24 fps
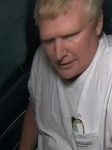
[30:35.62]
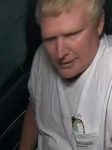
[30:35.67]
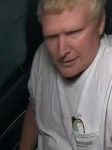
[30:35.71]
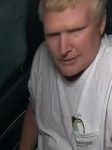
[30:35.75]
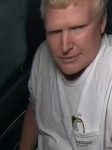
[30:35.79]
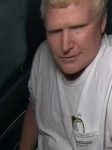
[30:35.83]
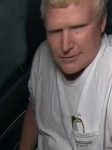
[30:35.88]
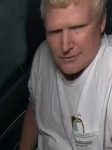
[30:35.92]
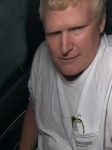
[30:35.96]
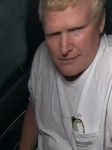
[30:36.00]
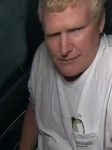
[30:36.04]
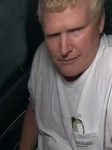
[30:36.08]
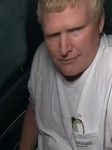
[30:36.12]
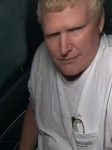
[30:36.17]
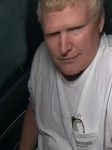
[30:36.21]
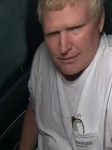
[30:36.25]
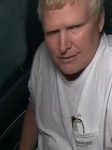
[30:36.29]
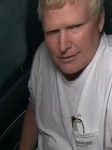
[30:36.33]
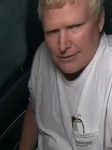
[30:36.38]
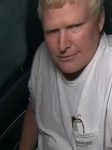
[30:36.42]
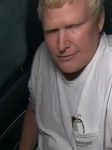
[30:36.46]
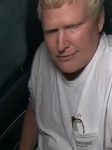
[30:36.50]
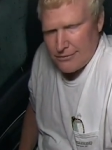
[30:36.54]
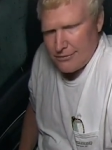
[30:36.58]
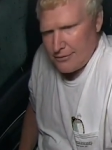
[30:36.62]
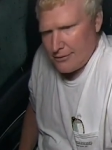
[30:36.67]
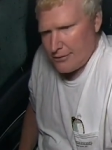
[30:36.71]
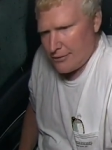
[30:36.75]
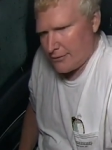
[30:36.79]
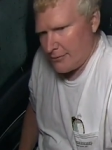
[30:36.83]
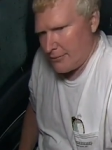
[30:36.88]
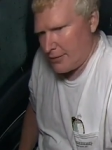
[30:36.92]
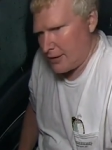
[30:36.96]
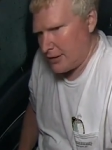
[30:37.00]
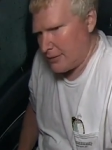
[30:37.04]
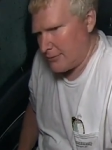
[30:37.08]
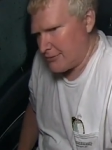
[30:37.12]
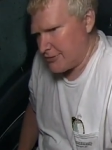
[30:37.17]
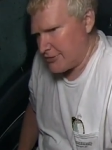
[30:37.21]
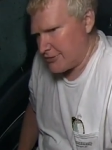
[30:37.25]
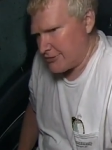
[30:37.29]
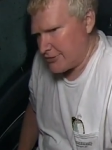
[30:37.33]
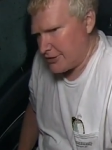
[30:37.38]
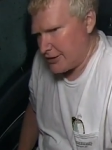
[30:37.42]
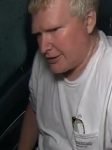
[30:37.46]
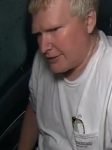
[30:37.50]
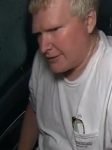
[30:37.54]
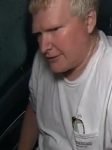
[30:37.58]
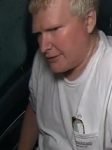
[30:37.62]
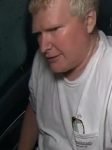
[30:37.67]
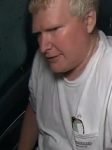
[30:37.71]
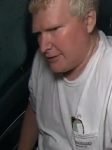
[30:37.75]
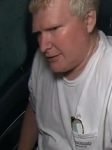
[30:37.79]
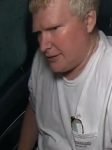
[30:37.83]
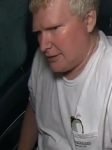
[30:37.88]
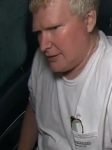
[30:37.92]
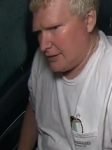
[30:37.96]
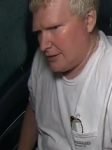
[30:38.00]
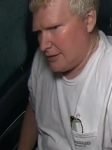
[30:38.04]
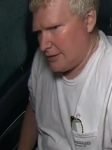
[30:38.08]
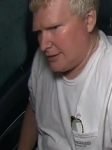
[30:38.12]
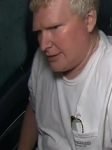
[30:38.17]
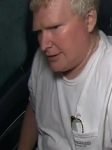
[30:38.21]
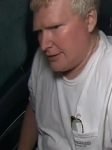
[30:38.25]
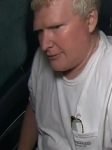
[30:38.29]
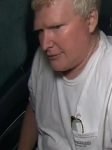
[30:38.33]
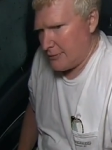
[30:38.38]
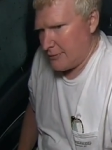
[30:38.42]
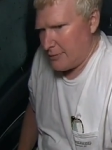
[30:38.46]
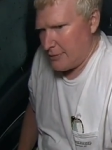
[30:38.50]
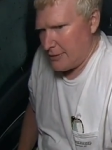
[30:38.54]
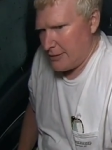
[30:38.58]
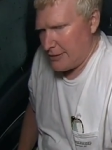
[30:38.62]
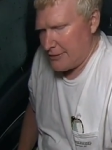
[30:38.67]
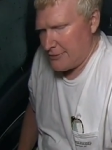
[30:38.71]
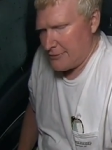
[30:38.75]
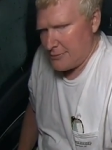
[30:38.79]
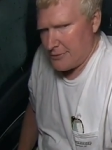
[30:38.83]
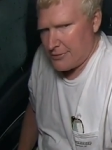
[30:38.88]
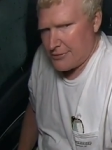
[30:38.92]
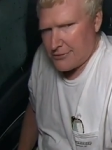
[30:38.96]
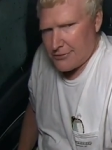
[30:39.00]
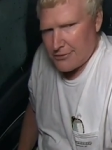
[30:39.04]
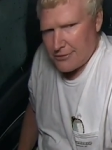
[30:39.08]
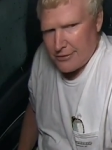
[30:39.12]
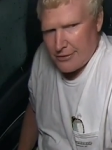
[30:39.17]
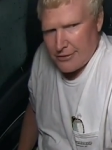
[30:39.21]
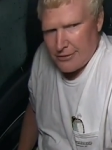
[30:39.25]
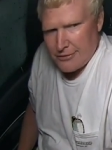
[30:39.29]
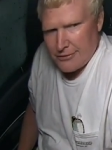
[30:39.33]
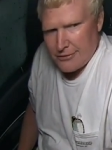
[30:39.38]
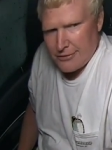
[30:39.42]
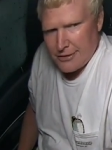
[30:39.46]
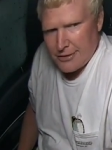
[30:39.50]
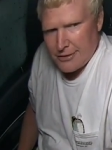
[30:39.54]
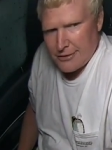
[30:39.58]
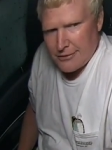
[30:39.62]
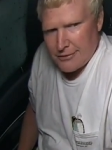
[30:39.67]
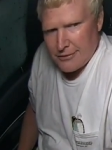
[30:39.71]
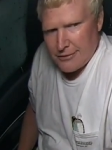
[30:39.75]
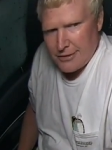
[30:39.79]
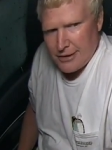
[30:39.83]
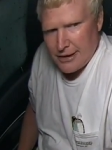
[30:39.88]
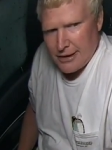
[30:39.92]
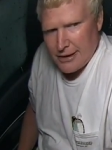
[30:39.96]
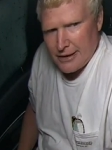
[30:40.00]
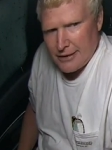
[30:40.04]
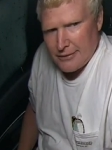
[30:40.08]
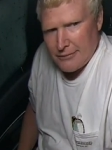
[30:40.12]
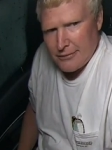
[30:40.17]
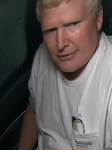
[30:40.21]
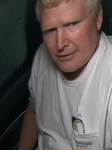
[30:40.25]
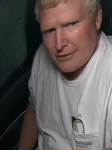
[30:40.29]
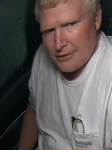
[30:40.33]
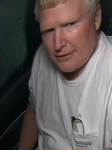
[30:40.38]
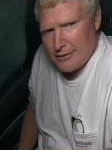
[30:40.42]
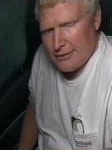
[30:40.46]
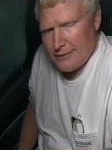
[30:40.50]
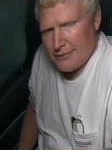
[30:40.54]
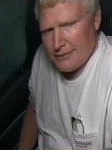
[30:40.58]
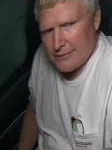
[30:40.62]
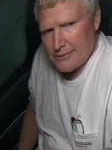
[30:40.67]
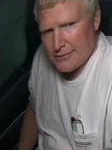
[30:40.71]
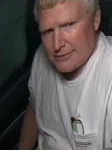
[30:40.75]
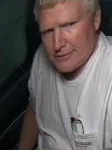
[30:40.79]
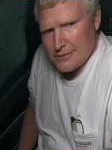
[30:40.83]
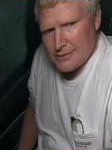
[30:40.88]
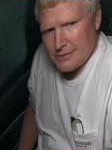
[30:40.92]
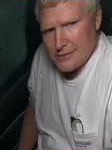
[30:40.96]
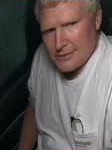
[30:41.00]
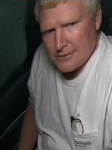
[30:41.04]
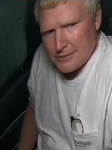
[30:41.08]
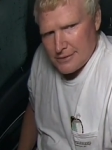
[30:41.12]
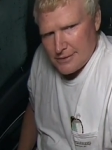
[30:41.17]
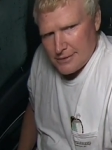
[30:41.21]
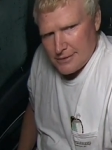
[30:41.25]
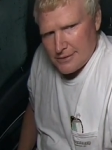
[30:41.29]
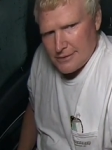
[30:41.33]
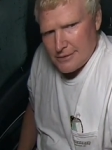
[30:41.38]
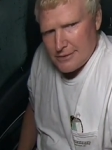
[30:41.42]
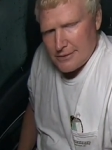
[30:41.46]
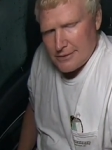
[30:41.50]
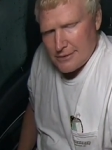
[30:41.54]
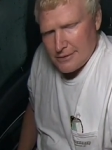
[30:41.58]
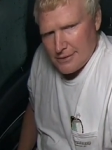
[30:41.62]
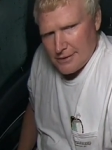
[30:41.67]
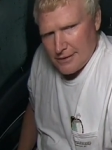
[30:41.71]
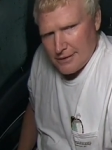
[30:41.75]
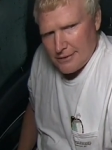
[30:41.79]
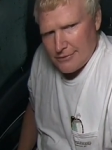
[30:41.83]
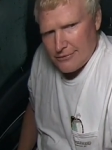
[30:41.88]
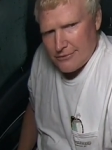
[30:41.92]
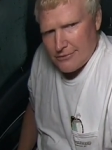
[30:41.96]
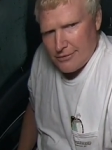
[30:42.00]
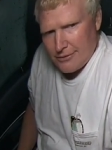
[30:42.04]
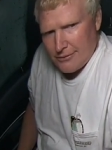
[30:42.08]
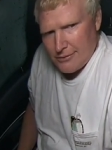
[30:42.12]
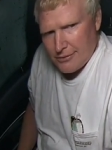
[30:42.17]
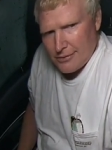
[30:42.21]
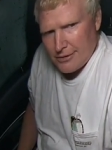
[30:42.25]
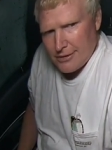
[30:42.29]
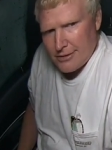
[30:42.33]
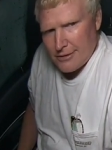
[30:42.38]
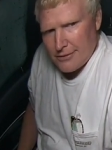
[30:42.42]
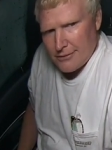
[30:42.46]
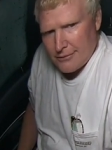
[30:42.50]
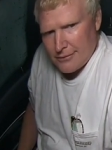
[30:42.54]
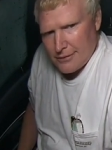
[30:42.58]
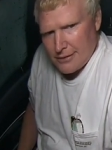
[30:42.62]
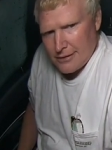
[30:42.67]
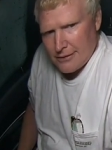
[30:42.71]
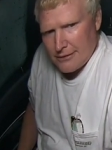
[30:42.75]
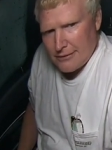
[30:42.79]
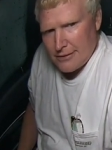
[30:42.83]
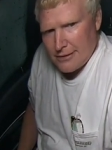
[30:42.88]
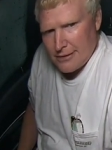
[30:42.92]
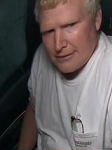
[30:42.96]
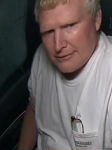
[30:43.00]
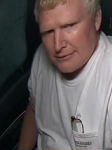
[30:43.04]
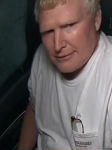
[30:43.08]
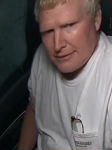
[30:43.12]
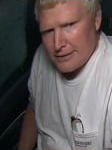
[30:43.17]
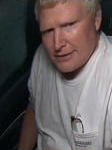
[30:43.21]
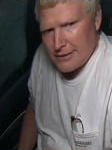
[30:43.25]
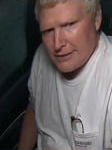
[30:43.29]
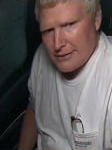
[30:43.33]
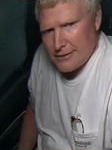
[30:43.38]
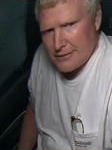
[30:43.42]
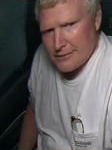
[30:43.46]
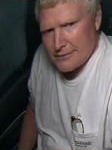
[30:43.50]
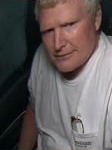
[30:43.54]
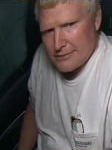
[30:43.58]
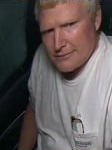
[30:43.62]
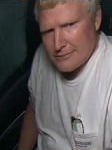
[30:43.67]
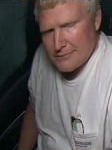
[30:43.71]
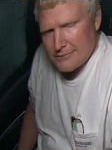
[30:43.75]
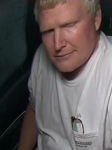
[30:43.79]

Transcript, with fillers: Yes, and she, her mom just had a knee replacement surgery, and her dad really has trouble getting around nowadays.